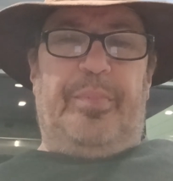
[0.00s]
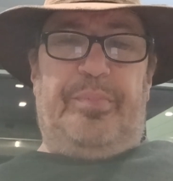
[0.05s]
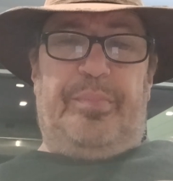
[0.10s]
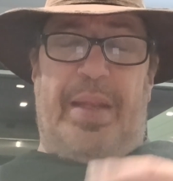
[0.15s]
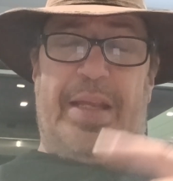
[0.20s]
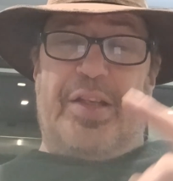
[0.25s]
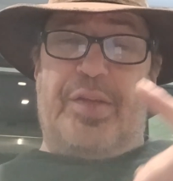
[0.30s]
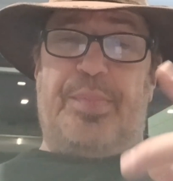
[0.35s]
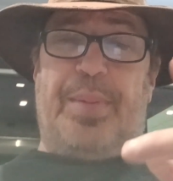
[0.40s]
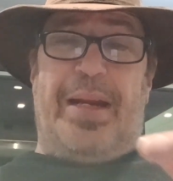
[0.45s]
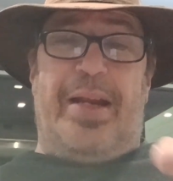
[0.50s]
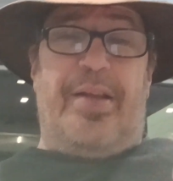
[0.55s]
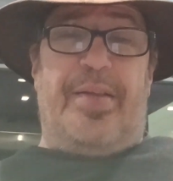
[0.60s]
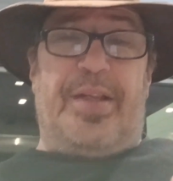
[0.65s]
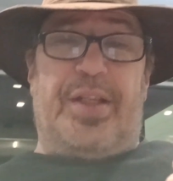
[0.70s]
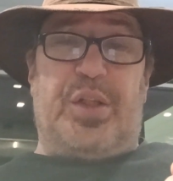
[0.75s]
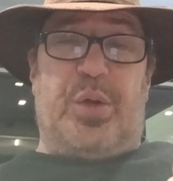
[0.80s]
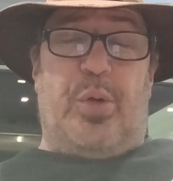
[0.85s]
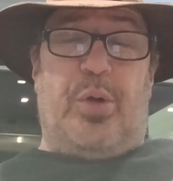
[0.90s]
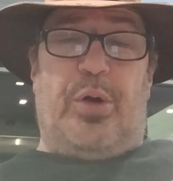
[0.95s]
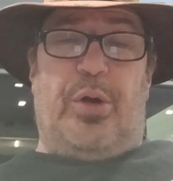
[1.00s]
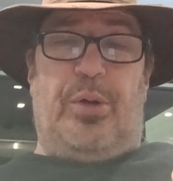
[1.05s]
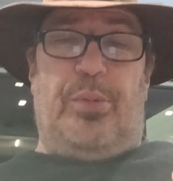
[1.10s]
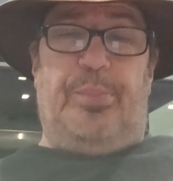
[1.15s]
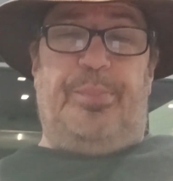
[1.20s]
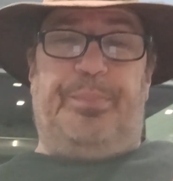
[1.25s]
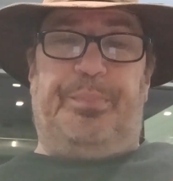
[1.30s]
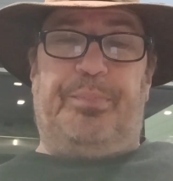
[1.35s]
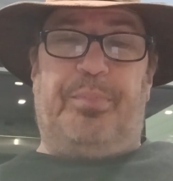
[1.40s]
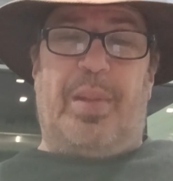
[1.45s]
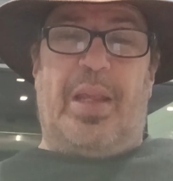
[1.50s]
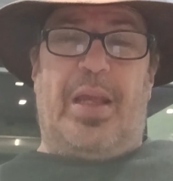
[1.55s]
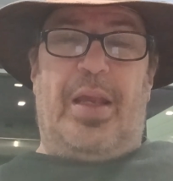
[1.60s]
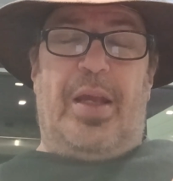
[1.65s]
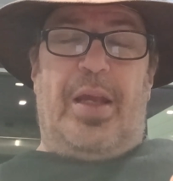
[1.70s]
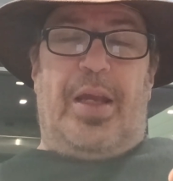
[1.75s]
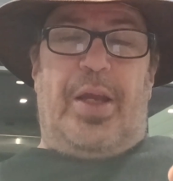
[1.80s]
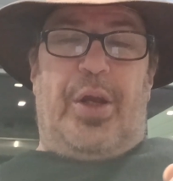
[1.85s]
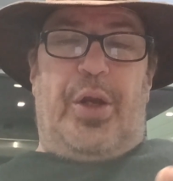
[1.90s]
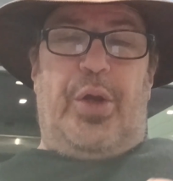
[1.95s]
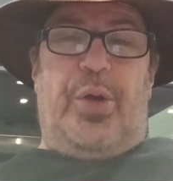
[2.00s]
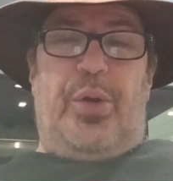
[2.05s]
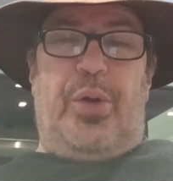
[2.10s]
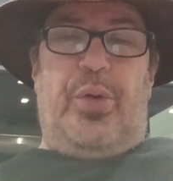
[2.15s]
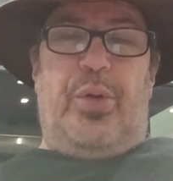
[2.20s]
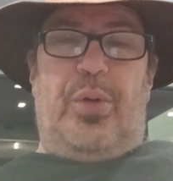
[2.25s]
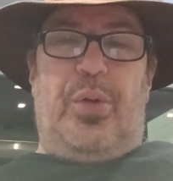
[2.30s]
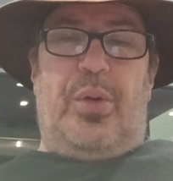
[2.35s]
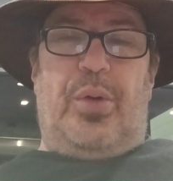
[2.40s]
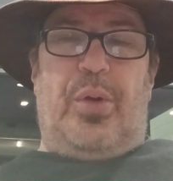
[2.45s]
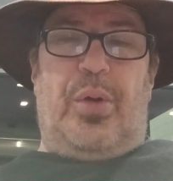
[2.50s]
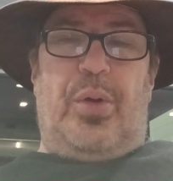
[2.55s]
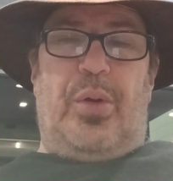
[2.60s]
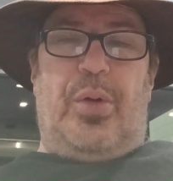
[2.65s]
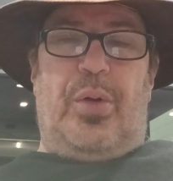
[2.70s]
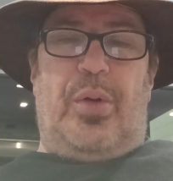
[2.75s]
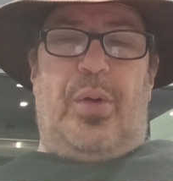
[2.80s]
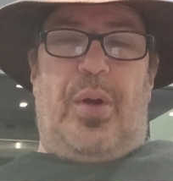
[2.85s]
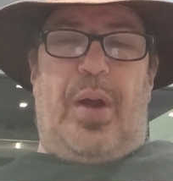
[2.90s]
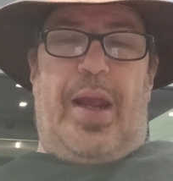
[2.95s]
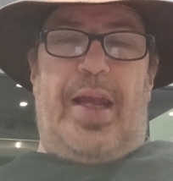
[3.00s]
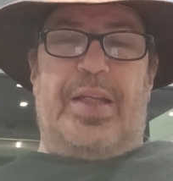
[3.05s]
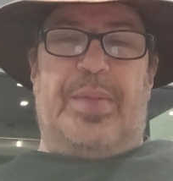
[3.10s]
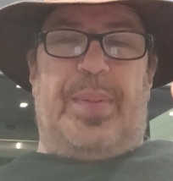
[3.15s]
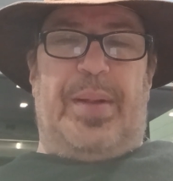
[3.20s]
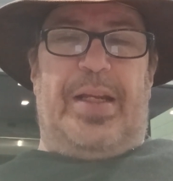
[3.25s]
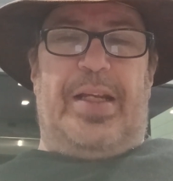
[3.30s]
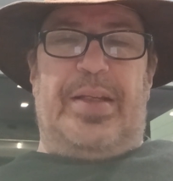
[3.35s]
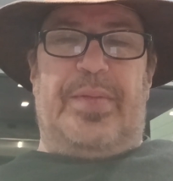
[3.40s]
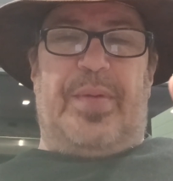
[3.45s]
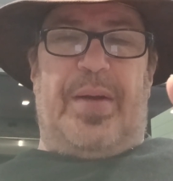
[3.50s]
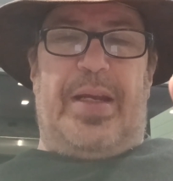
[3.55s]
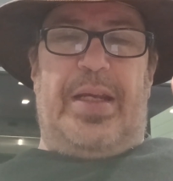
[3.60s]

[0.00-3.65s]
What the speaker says: It's Peanut the Squirrel, who has been this